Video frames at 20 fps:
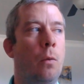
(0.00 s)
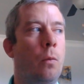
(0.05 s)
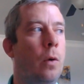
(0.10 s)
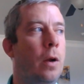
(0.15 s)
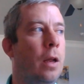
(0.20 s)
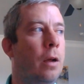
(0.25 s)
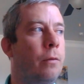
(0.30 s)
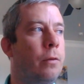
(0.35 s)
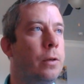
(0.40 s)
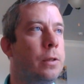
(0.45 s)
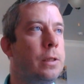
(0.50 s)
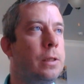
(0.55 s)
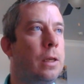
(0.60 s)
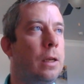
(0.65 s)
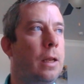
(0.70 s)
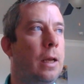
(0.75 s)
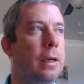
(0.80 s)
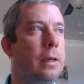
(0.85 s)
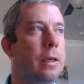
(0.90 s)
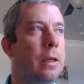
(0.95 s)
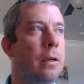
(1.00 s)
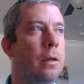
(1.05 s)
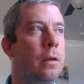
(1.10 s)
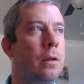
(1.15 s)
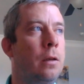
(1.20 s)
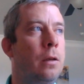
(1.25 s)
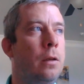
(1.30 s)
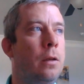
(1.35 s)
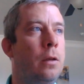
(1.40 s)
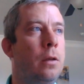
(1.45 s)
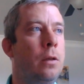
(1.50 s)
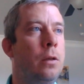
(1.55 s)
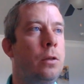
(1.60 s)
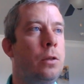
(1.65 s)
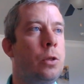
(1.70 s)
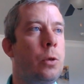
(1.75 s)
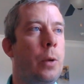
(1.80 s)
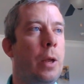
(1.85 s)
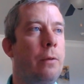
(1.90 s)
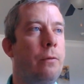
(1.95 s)
whatever selected.
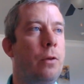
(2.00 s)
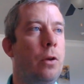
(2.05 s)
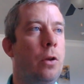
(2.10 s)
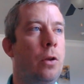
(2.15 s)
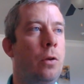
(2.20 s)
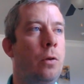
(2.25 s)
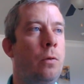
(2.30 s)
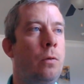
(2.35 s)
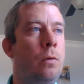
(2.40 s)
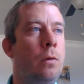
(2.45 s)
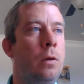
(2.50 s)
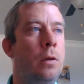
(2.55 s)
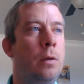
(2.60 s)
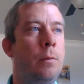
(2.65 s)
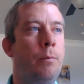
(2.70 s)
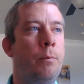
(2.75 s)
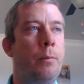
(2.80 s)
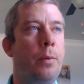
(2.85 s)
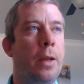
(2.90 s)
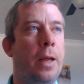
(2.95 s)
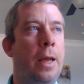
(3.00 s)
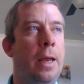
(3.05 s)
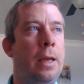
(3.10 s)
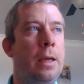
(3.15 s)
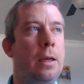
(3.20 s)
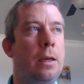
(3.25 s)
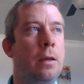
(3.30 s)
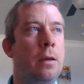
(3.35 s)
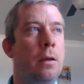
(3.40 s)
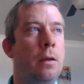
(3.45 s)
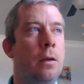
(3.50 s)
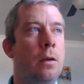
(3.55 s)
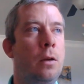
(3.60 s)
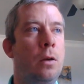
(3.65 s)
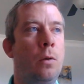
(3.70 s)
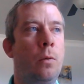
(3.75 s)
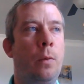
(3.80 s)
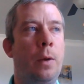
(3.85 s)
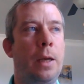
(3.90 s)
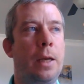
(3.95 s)
So we have new, blank,
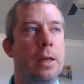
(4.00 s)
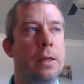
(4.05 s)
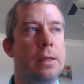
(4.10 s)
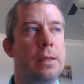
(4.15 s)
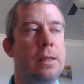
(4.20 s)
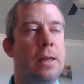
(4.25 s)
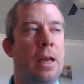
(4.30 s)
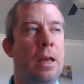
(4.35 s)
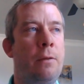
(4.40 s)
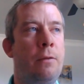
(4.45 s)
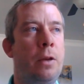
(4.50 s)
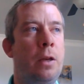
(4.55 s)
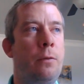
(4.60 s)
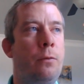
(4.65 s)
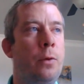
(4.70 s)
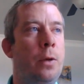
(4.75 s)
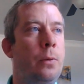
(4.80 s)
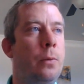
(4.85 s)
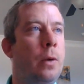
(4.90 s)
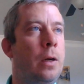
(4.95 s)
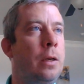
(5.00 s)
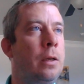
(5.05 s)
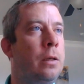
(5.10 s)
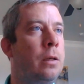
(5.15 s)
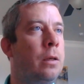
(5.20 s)
we can save it if we want.